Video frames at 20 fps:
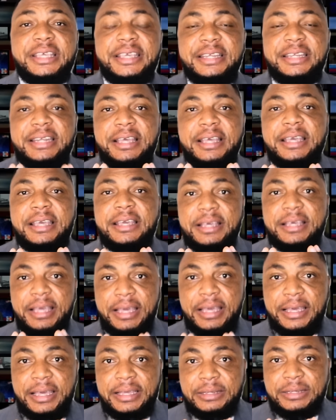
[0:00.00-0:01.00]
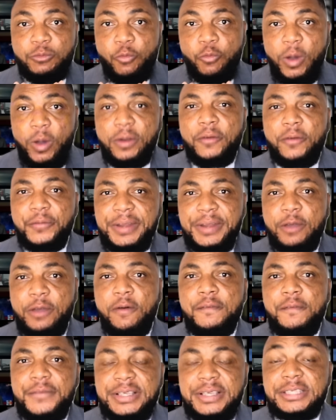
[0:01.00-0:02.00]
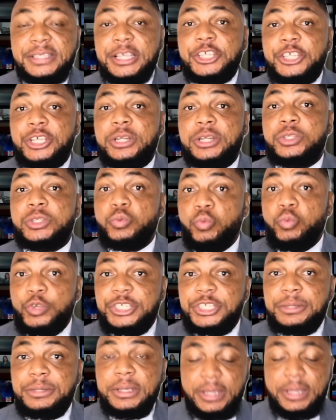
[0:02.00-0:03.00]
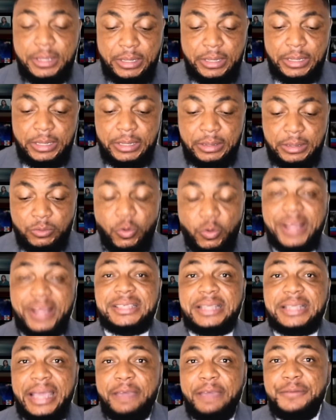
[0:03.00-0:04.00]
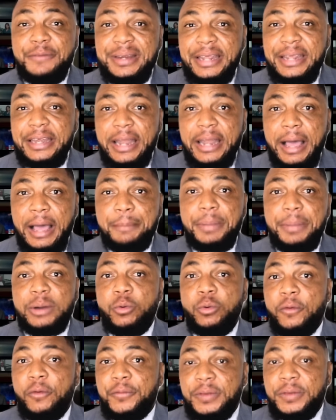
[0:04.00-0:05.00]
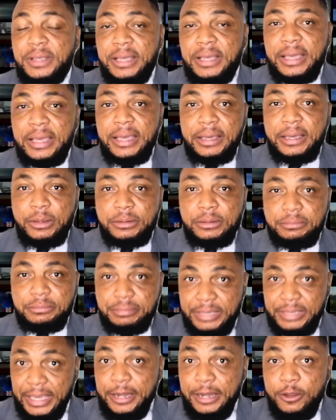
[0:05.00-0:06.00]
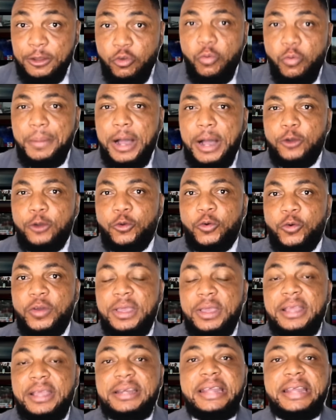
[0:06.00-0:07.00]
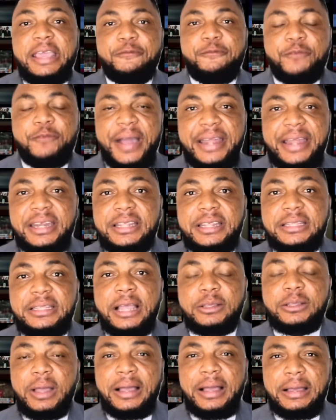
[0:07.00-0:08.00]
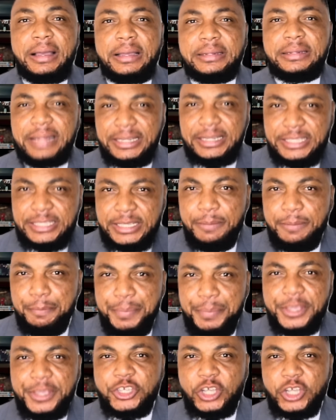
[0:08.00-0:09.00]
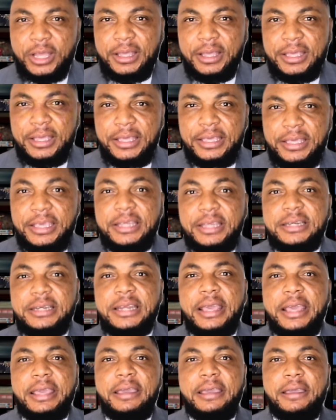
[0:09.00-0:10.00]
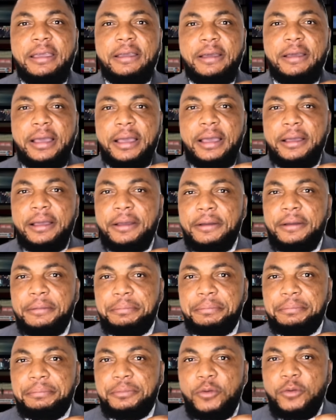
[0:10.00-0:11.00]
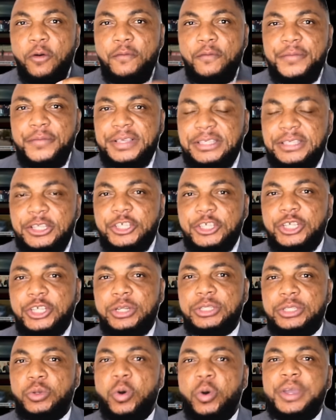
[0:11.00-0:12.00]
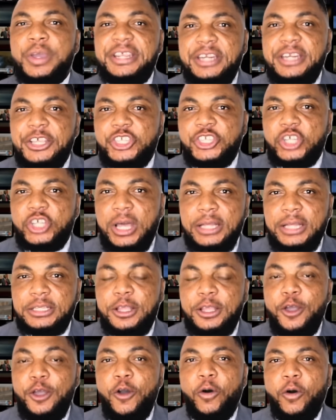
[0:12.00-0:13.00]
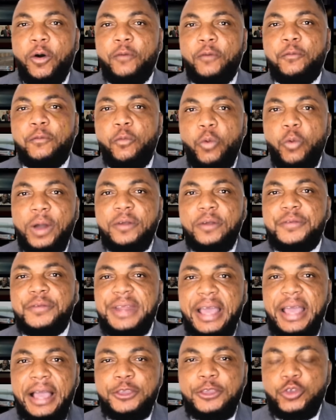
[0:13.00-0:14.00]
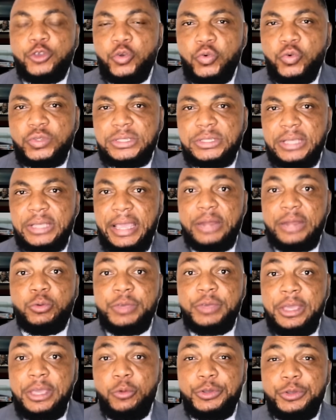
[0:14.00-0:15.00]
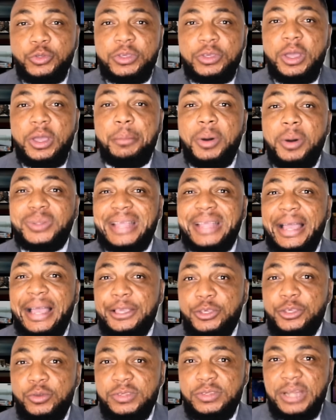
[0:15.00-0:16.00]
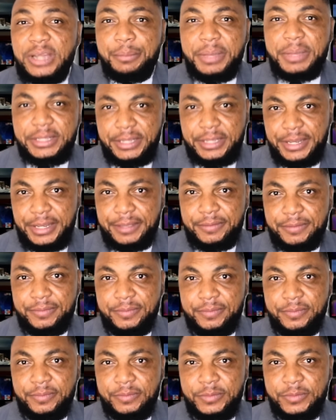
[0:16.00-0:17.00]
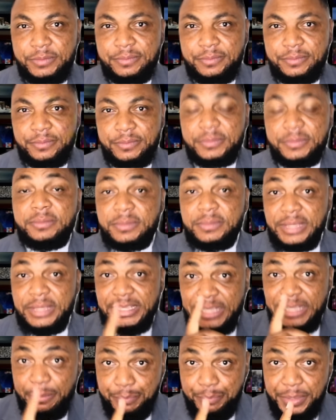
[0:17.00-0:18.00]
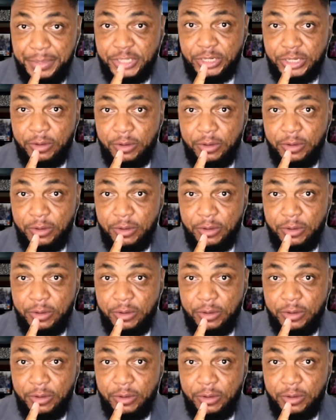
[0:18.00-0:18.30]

in uh, one of the conversations which uh, was having the number of uh, Kelly Khumalo. They find it that, uh, that same picture in the uh, conversations or in the chat of one of the accused. And here we're talking about accused number three. The same picture